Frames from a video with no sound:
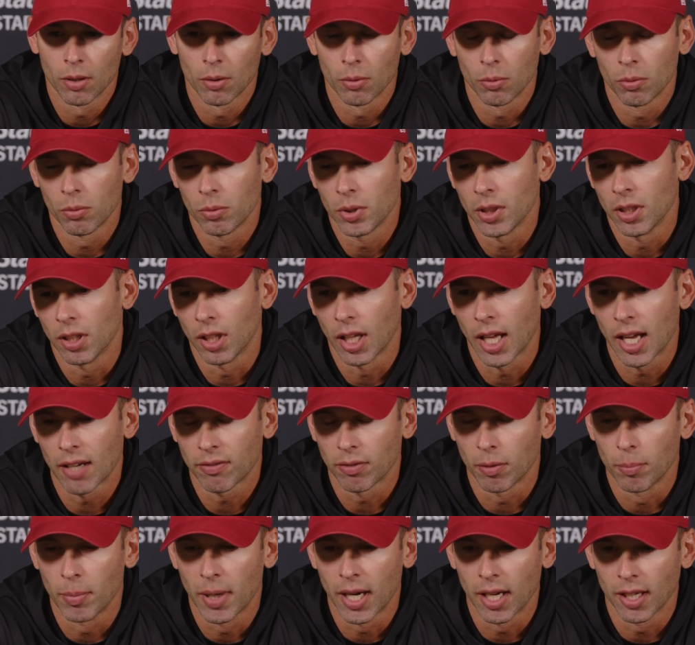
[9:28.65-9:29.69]
we
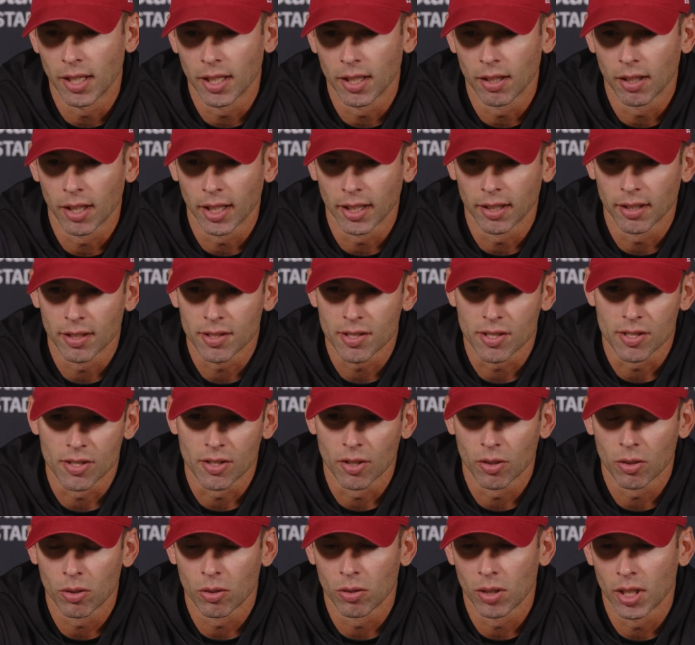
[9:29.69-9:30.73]
laugh about it like this is
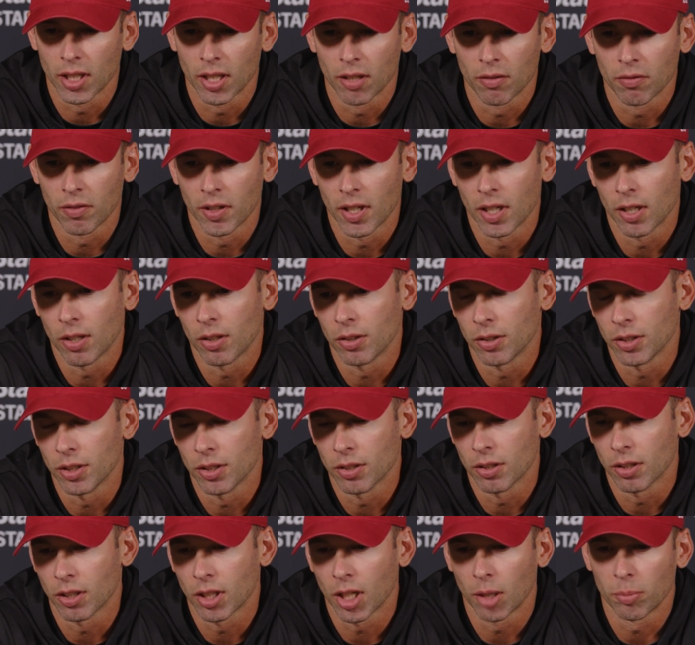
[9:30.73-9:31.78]
the whole NFL.
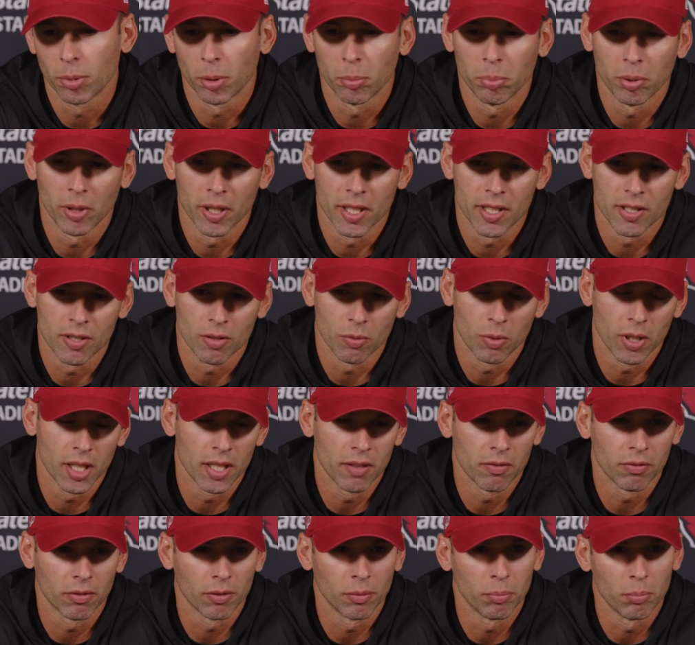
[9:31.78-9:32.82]
You're a couple plays
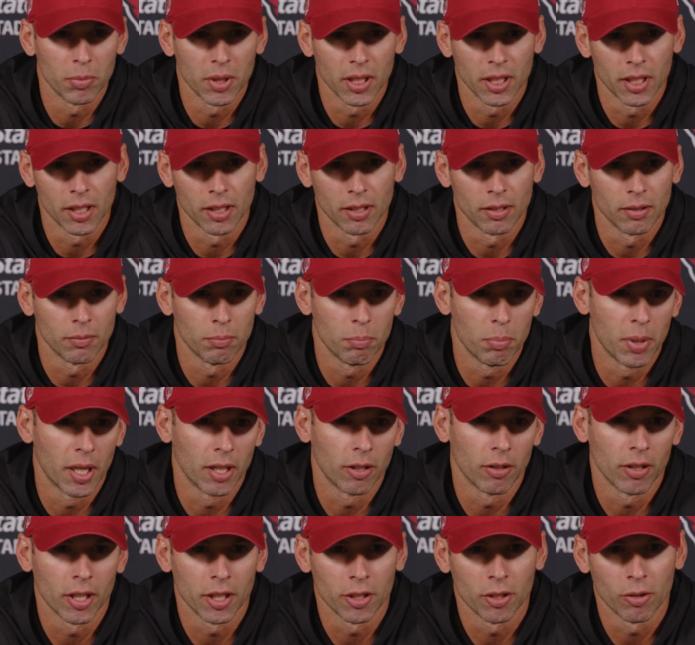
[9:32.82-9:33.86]
away from being
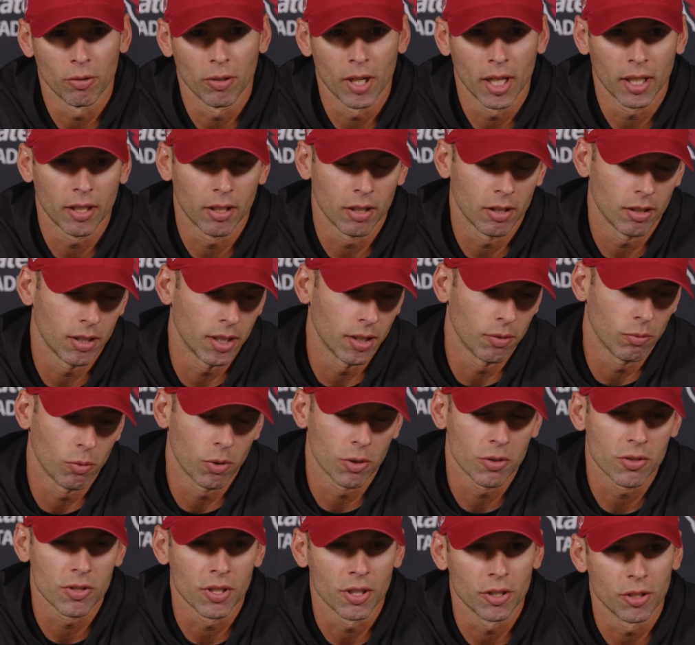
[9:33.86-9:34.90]
better than your record and
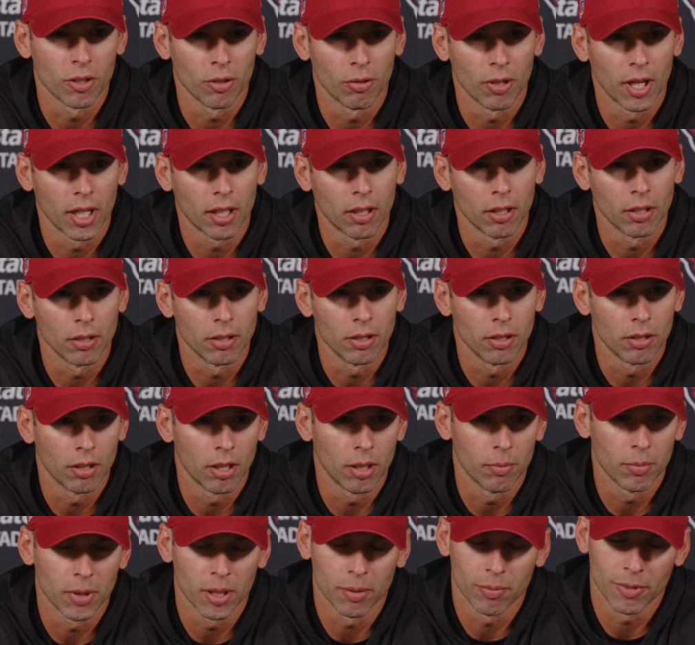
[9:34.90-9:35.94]
worse than your record. You know what
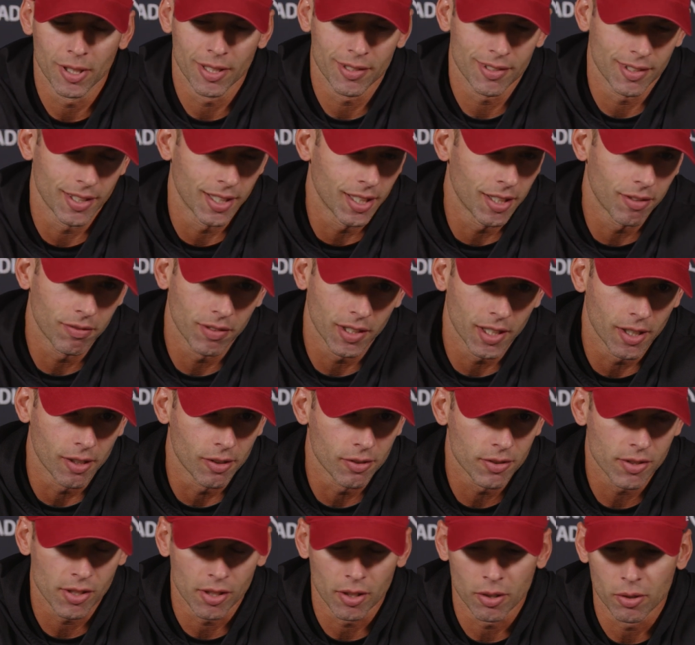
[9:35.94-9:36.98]
I mean? That's the
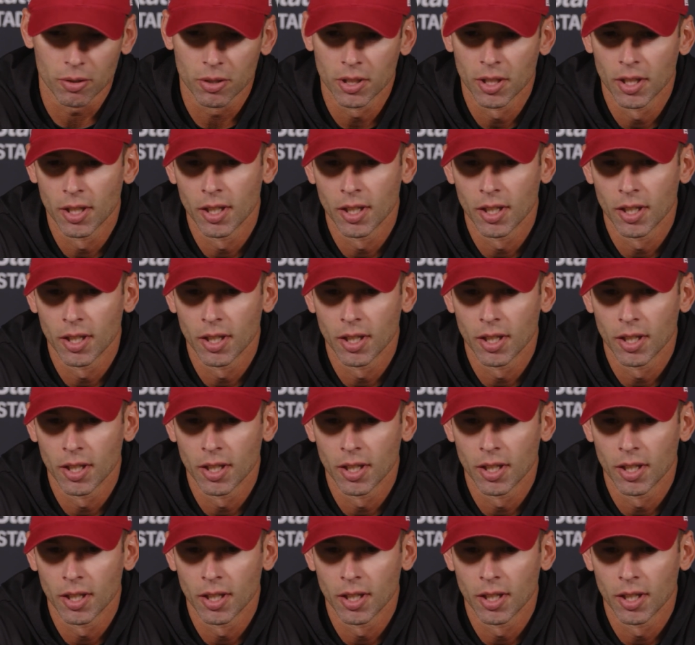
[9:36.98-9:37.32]
NFL. So,